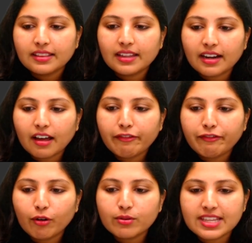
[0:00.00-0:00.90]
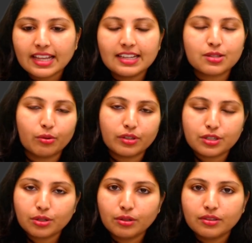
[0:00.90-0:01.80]
There are 4 cells is going
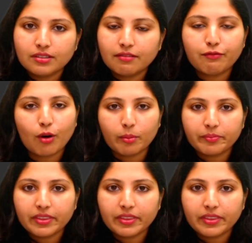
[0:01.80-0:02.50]
to form.